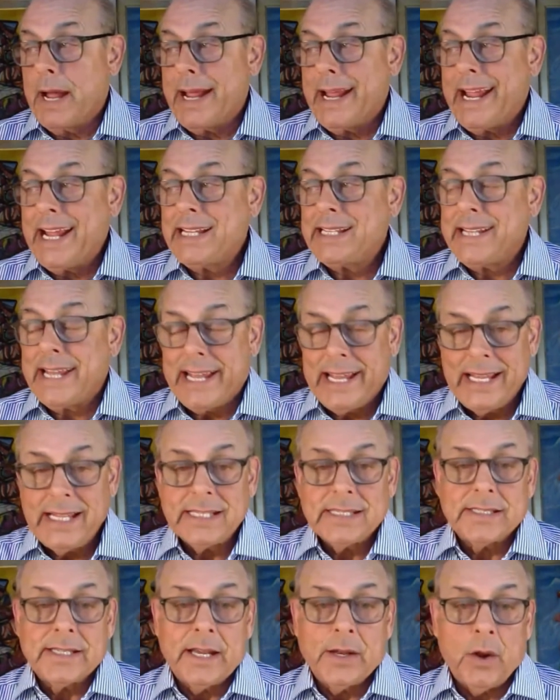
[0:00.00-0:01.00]
It
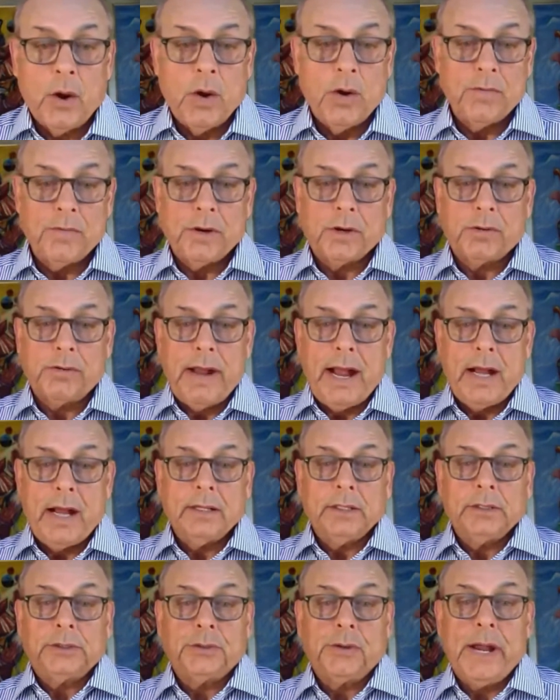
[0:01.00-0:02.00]
is an
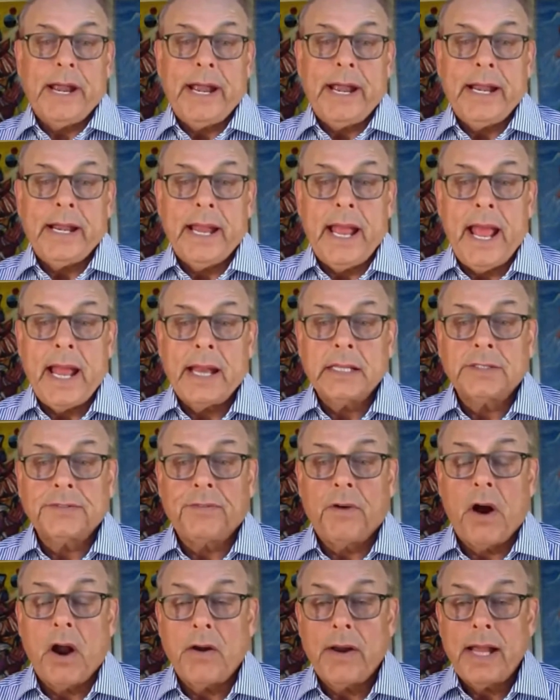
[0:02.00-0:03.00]
overcrowded trade, and as
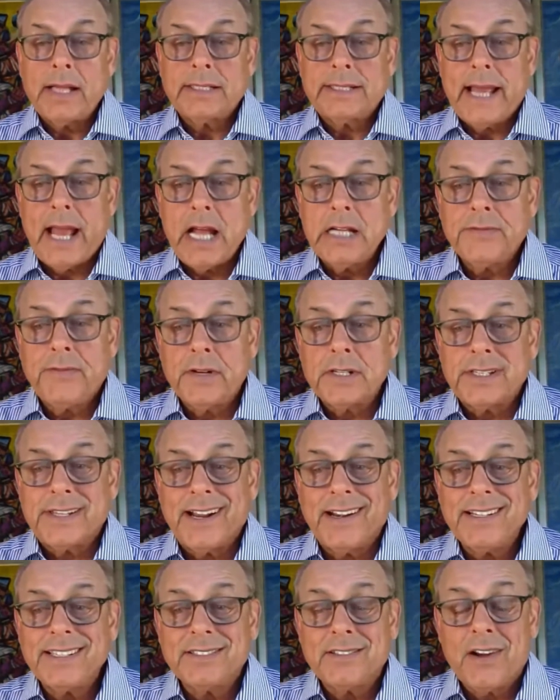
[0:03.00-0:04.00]
far as the hedge funds,
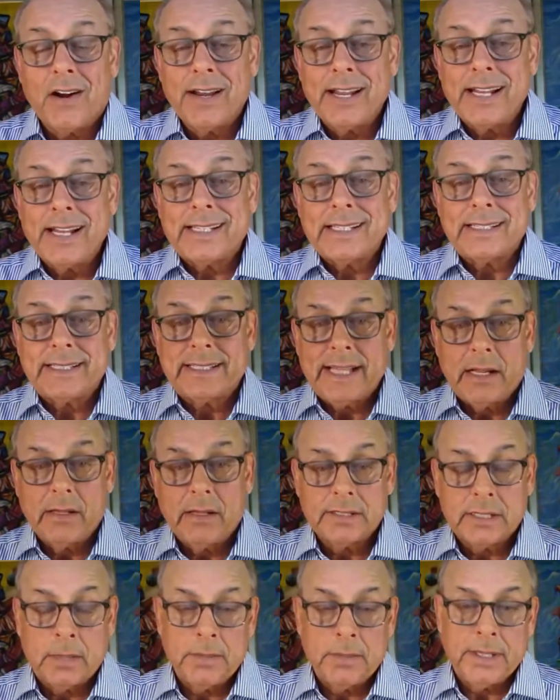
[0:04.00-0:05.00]
they're starting to sell
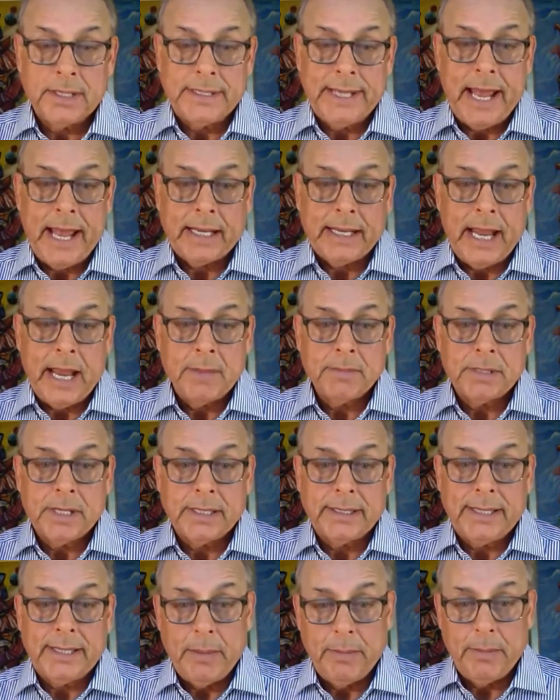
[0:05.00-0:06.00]
some of the tech names
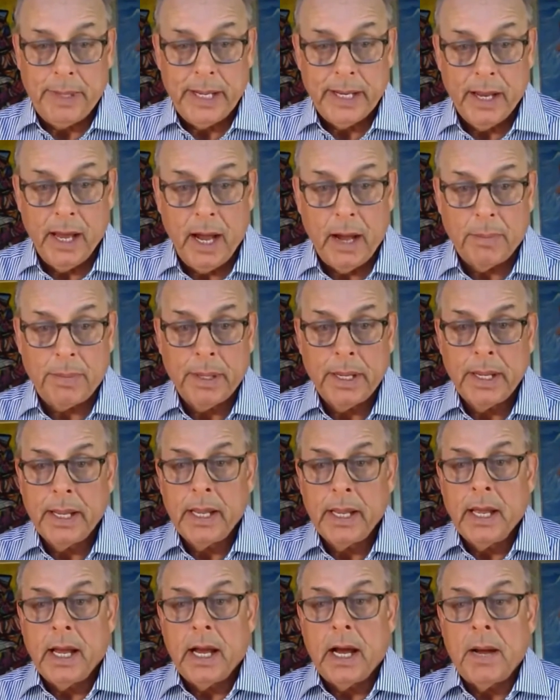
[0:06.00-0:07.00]
that they bid up.
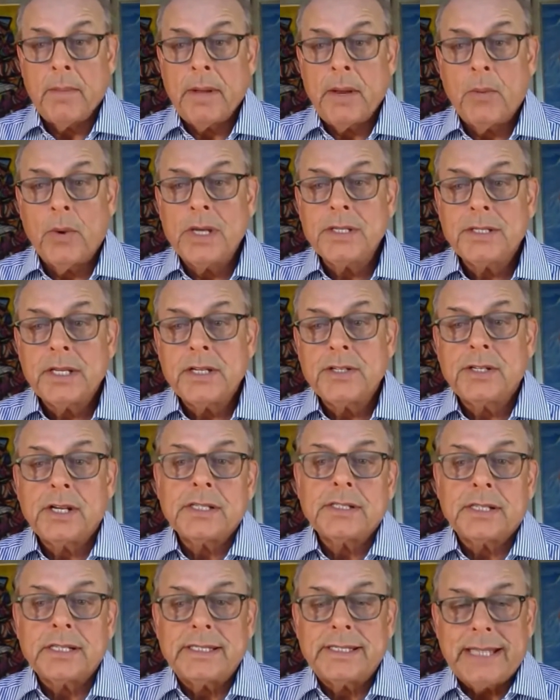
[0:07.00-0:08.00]
It wasn't
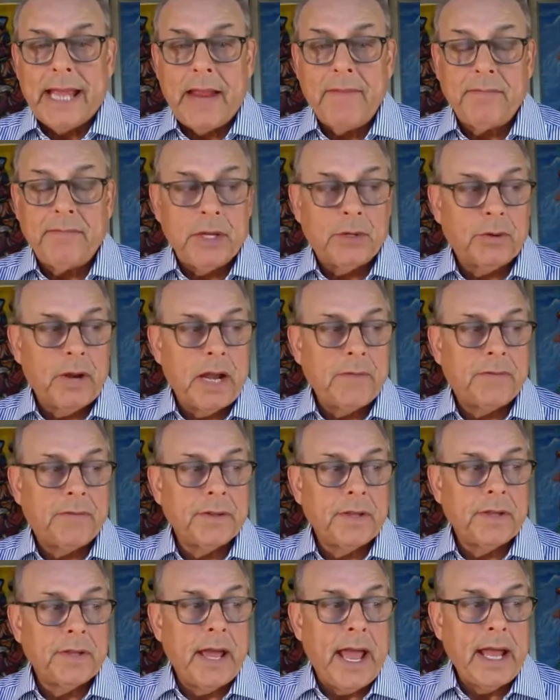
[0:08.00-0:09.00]
just a safety trade for
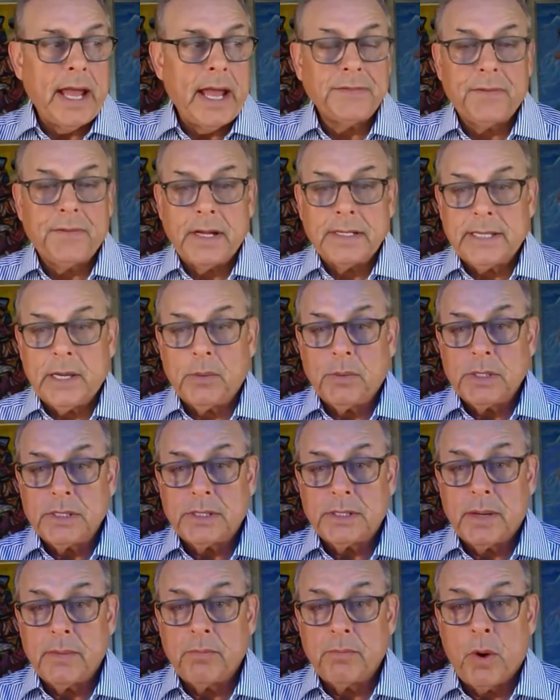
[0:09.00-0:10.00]
the hedge funds. It
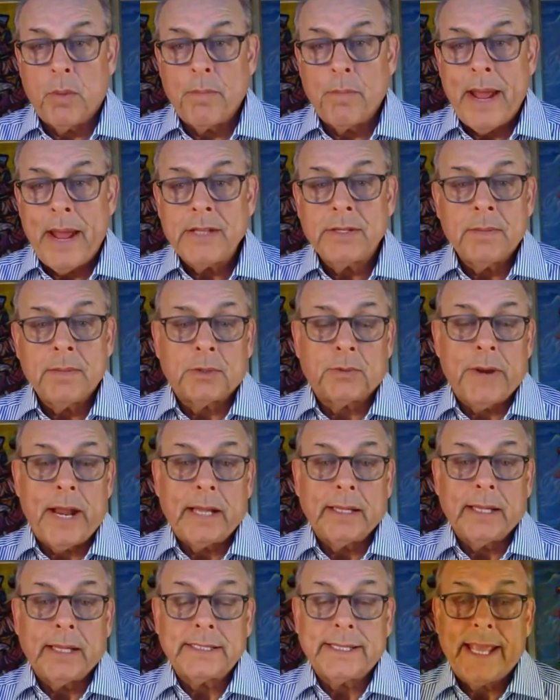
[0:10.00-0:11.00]
was a momentum trade.
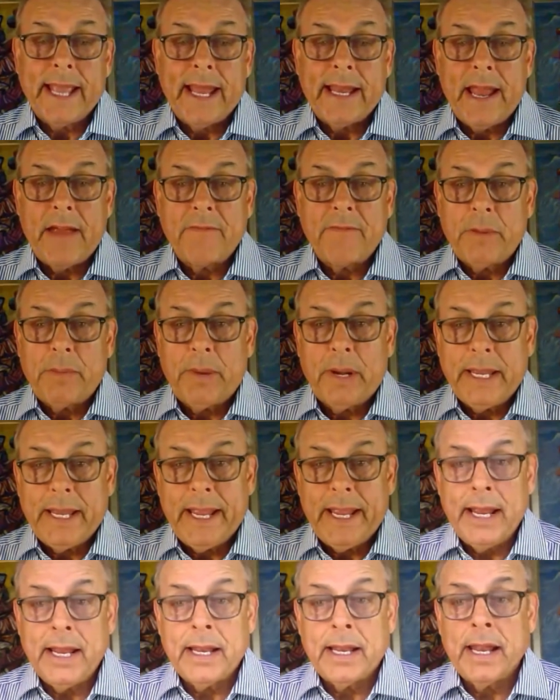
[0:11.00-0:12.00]
Let's get
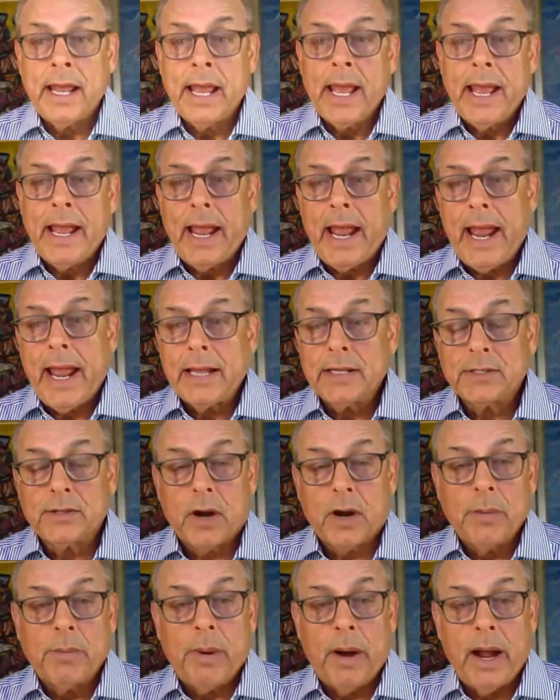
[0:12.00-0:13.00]
everybody in and
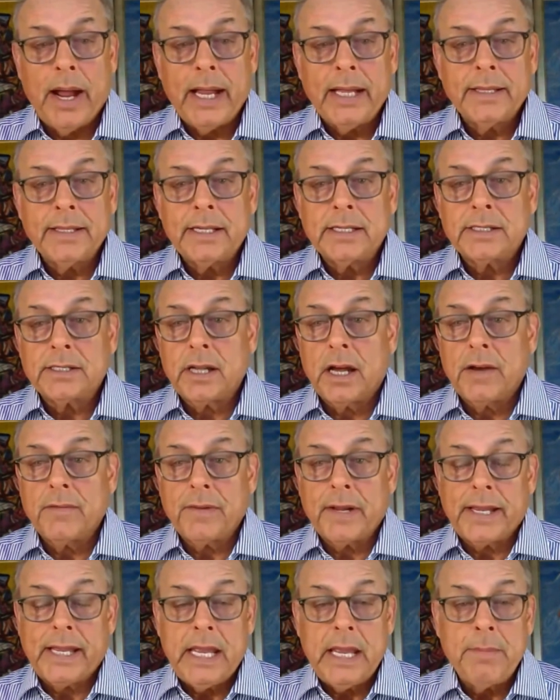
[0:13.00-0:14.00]
start buying this stuff
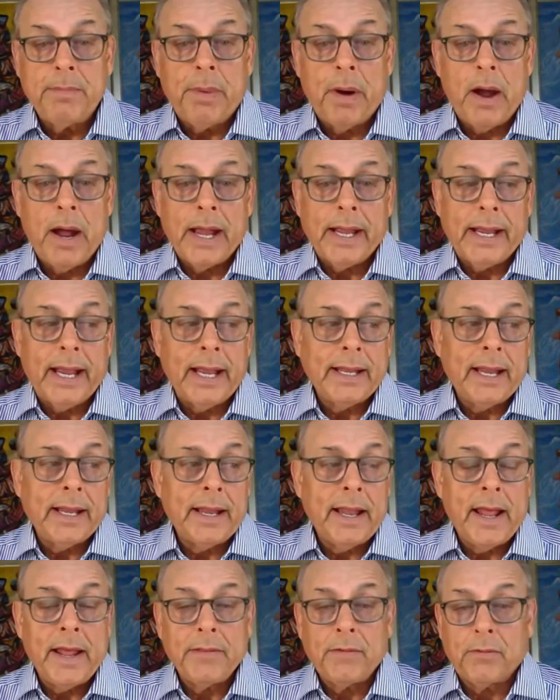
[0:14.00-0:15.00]
and keep buying it. And
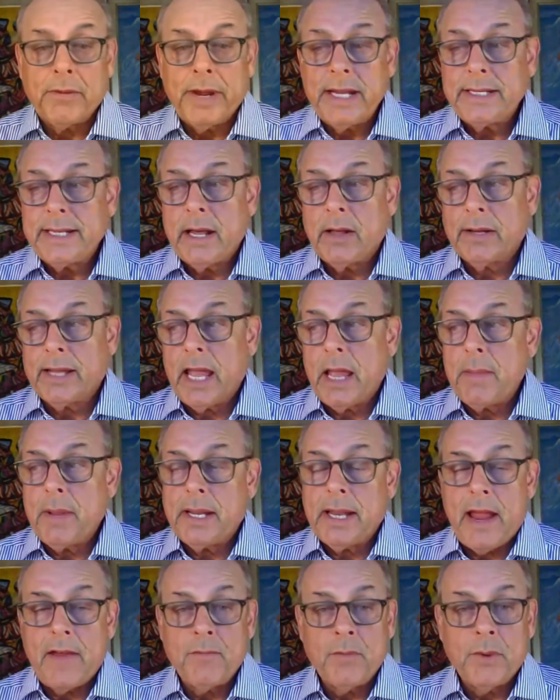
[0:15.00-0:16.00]
then retail came
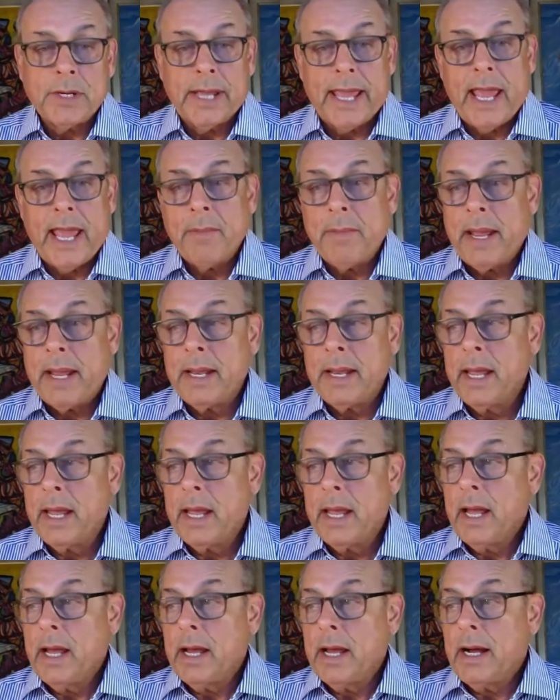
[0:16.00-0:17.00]
in, everyone came in.
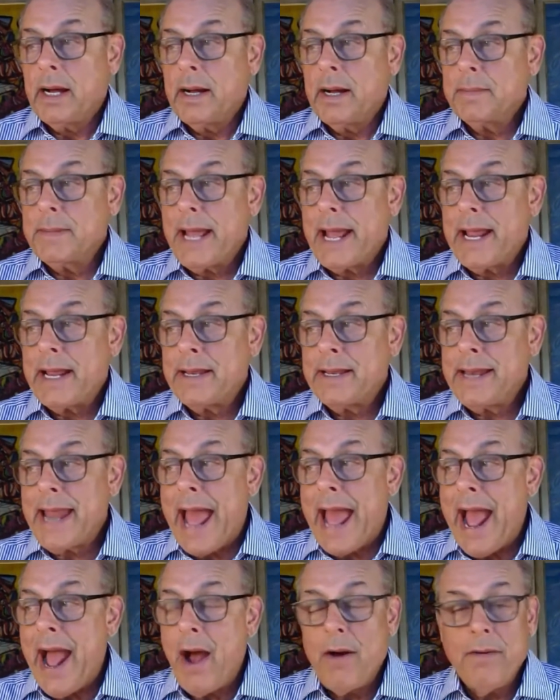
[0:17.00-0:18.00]
And
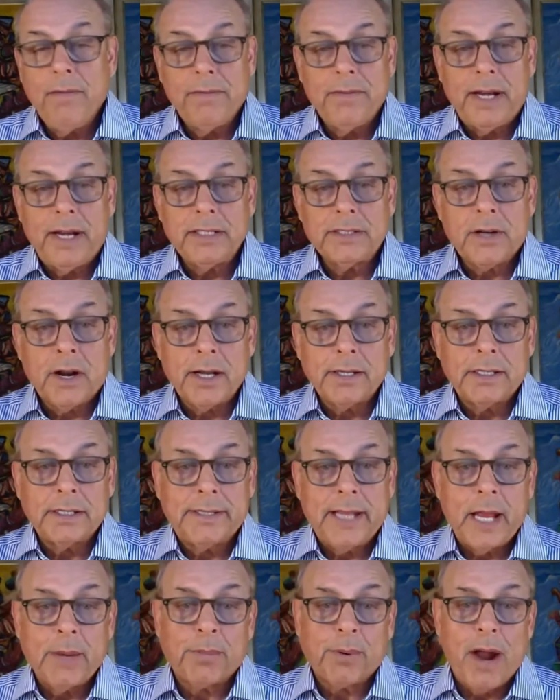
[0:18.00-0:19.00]
now they're starting to
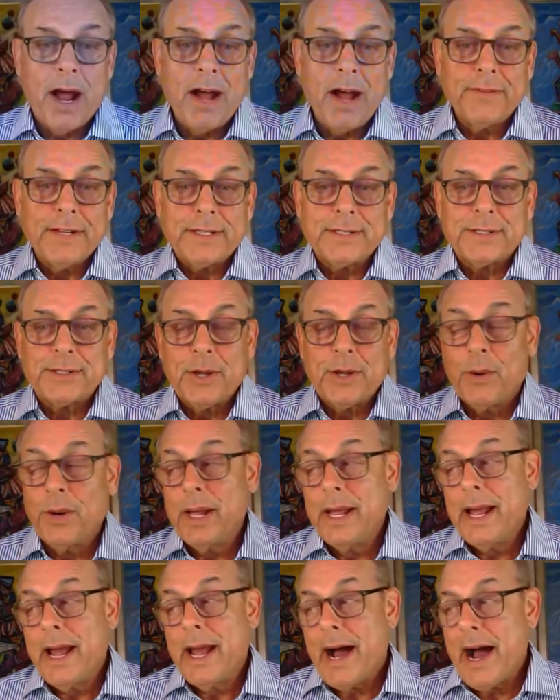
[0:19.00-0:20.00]
take profits. So
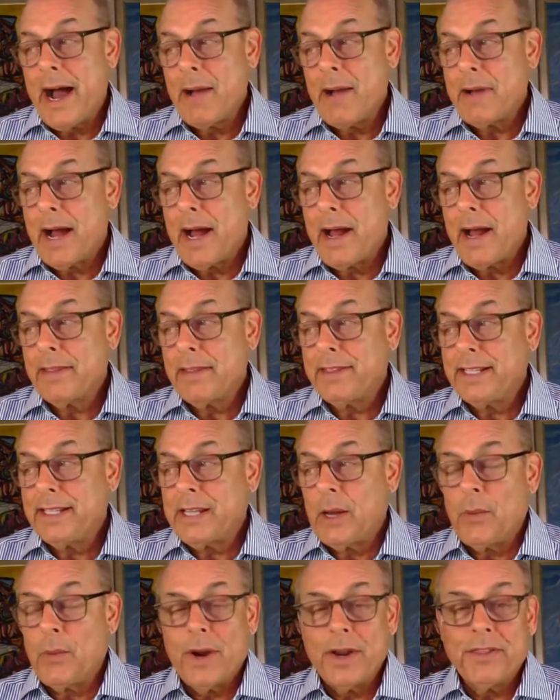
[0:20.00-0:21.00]
I think
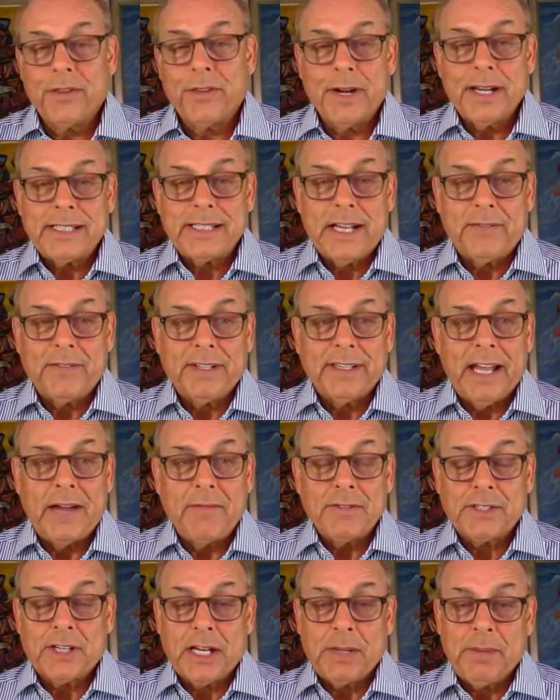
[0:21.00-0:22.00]
that 137
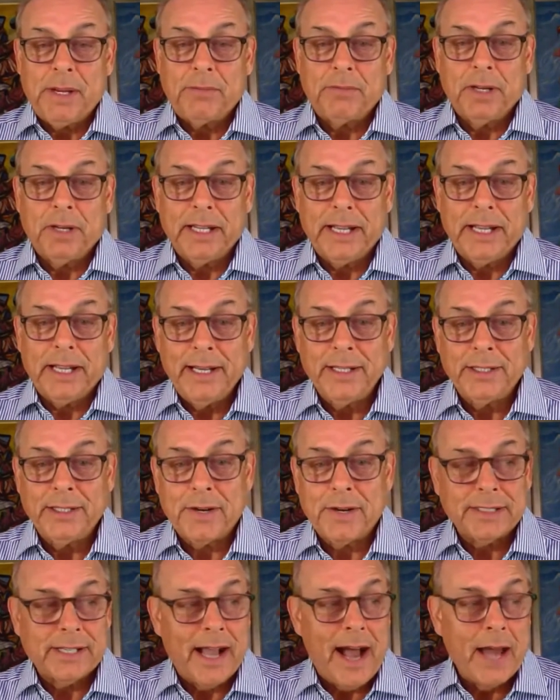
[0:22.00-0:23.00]
level is going to be really
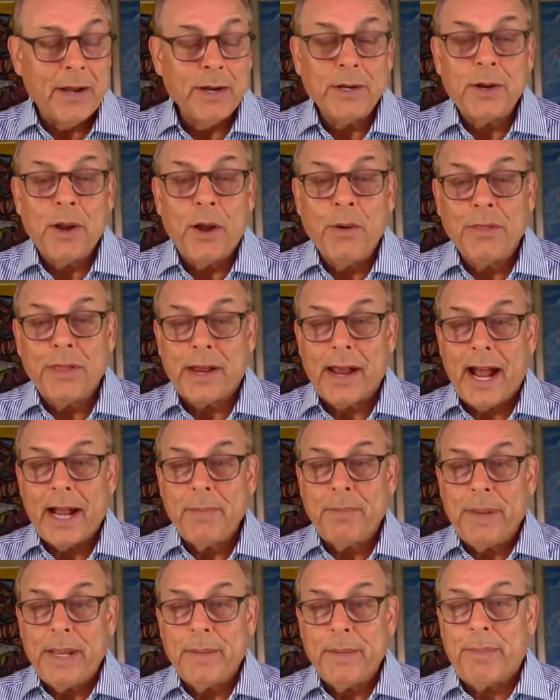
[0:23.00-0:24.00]
interesting. I don't know that
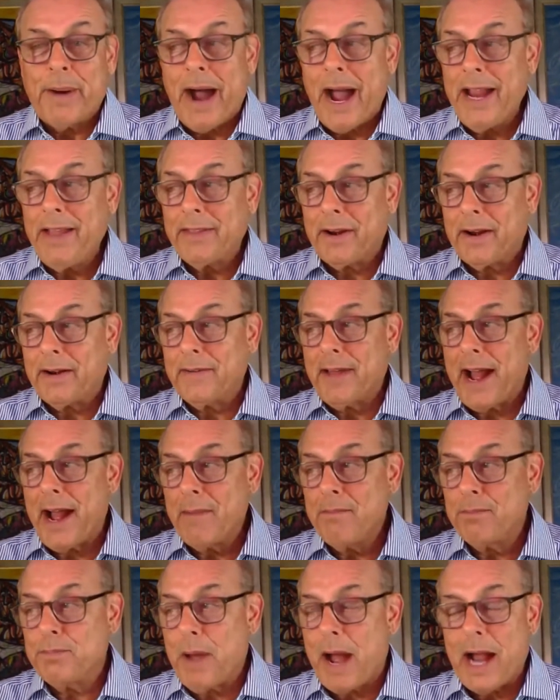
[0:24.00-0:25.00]
I'd be a buyer there.
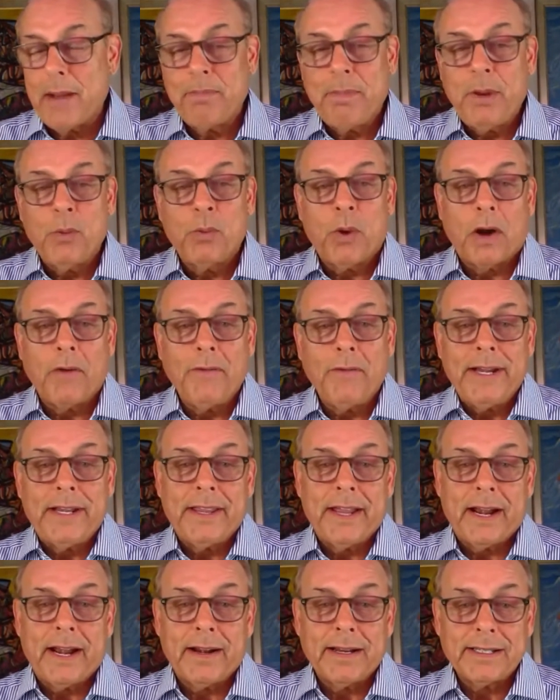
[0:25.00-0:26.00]
I'd be worried
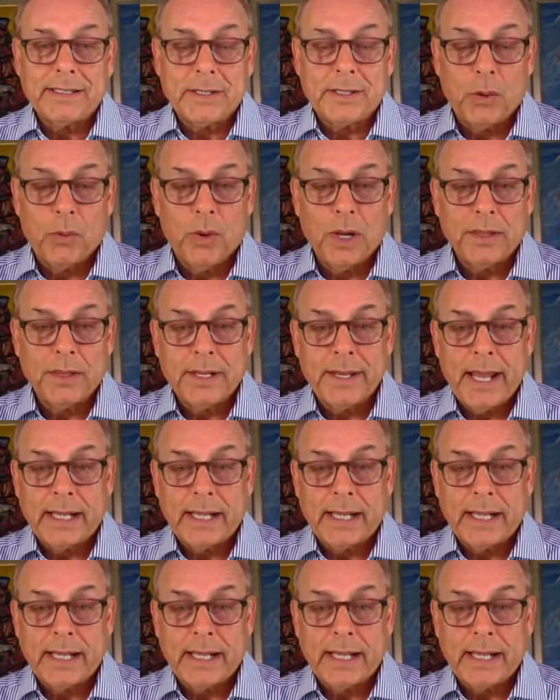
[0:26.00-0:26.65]
there as to what the